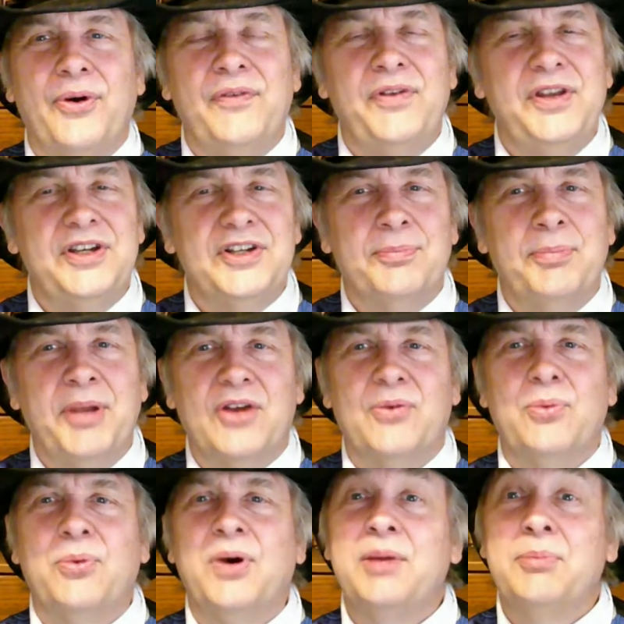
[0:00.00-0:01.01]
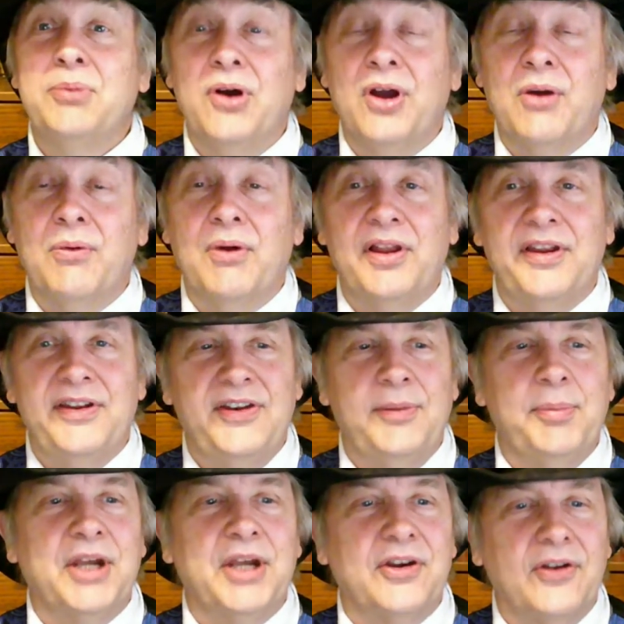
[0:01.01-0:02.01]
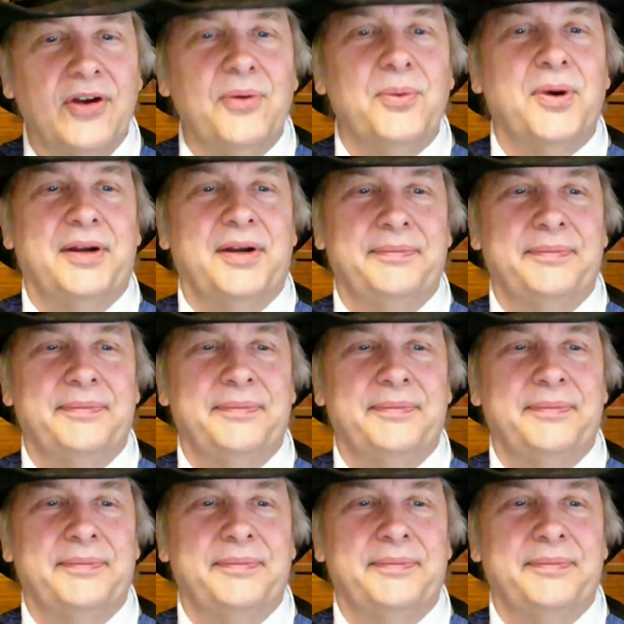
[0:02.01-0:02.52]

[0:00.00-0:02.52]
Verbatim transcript: if he just picked one book, well, at least he picked a good one,